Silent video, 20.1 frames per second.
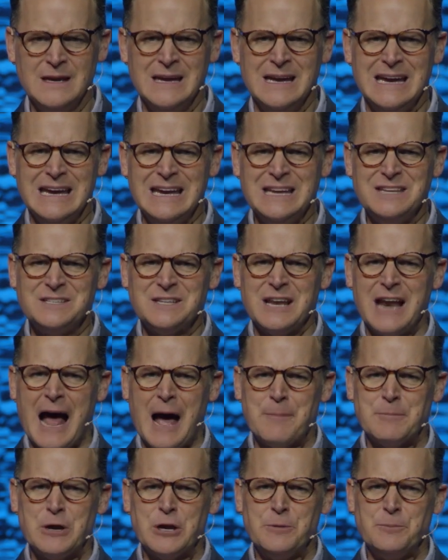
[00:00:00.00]
He said,
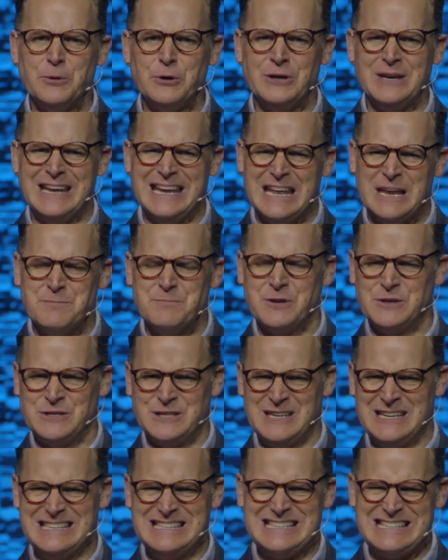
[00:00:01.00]
I'm going to put
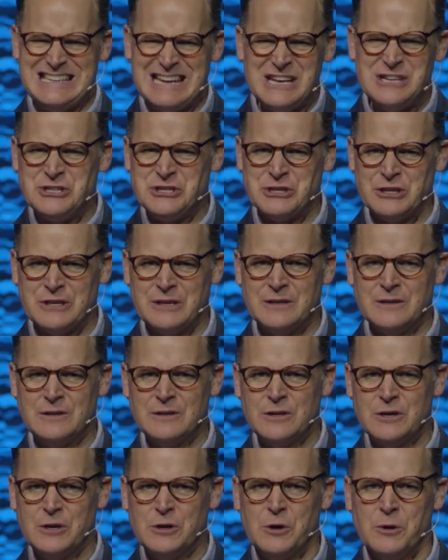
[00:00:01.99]
enmity, tension,
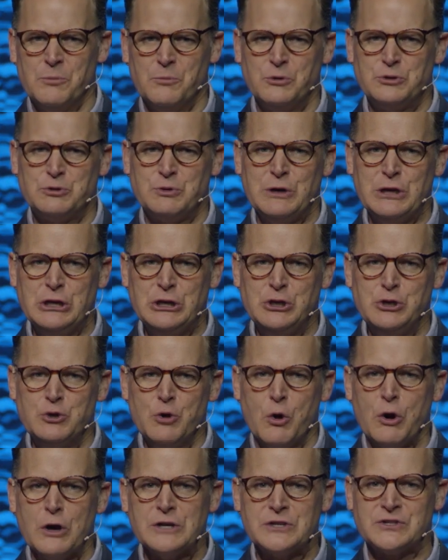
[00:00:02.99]
between
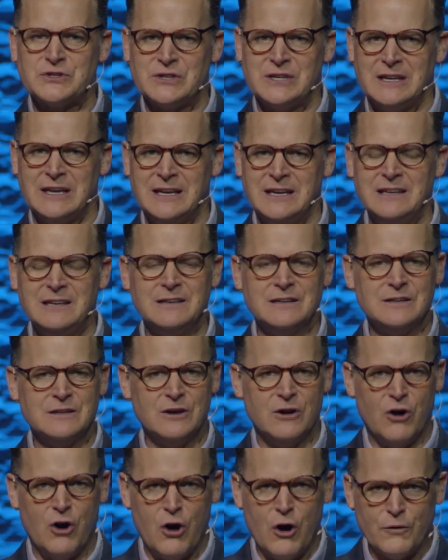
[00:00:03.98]
your seed,
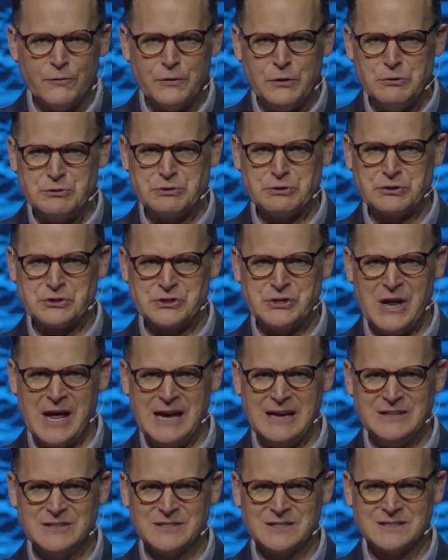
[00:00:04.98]
all future
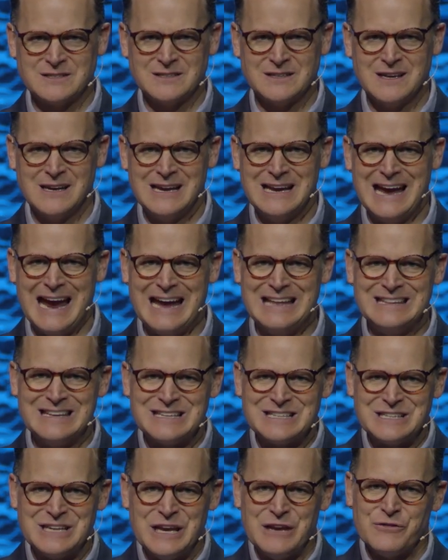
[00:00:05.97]
snakes, and the
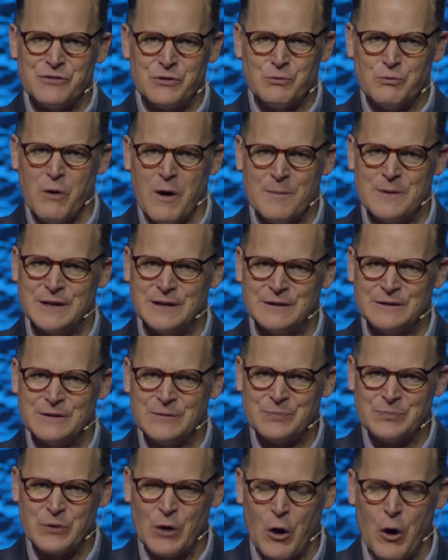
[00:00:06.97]
seed of the woman,
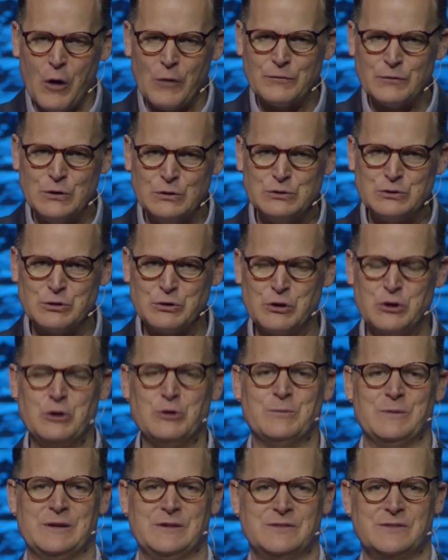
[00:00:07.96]
all future
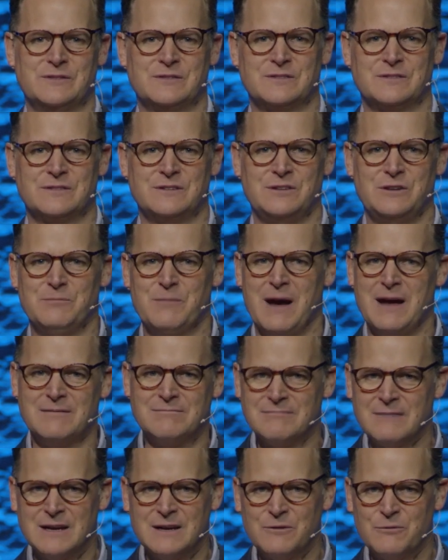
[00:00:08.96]
humans. And you might
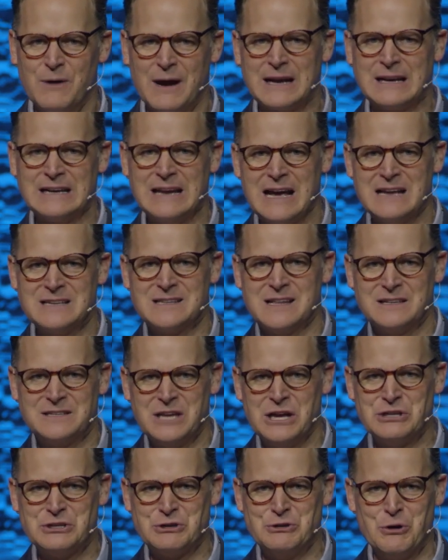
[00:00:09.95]
recognize that
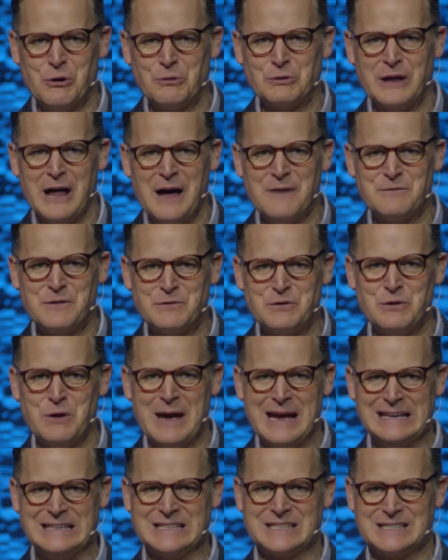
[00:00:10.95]
tension in your own life if you
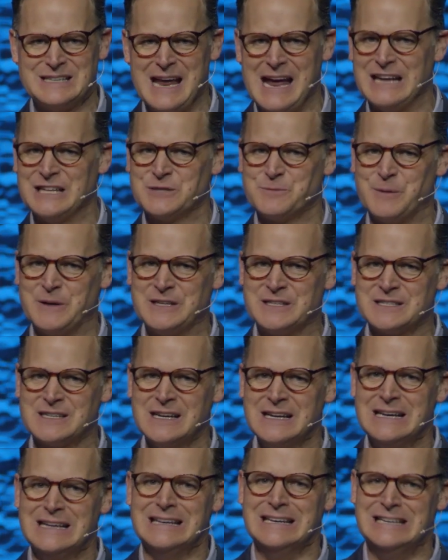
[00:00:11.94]
hate snakes, but it's
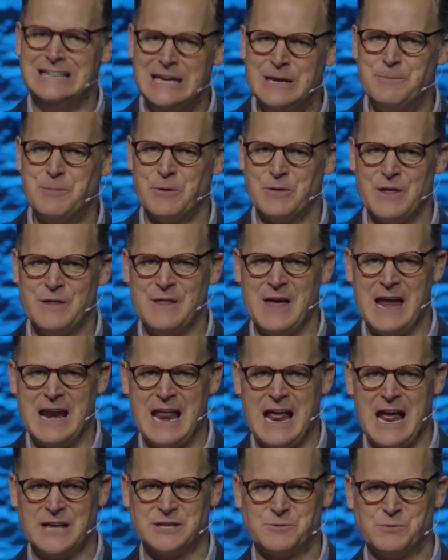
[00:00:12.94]
deeper than that.
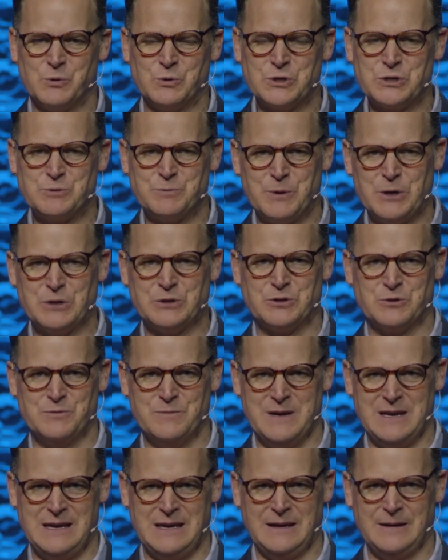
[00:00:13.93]
It has more spiritual
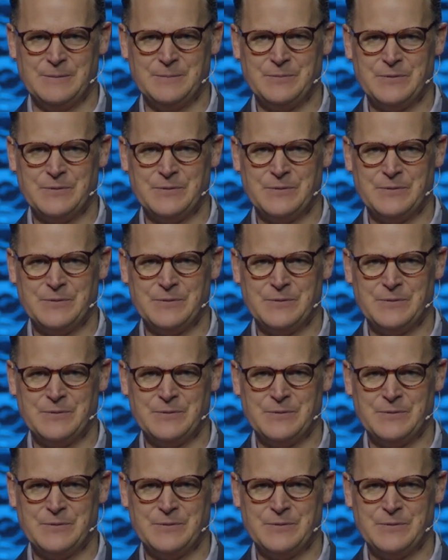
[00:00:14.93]
meaning.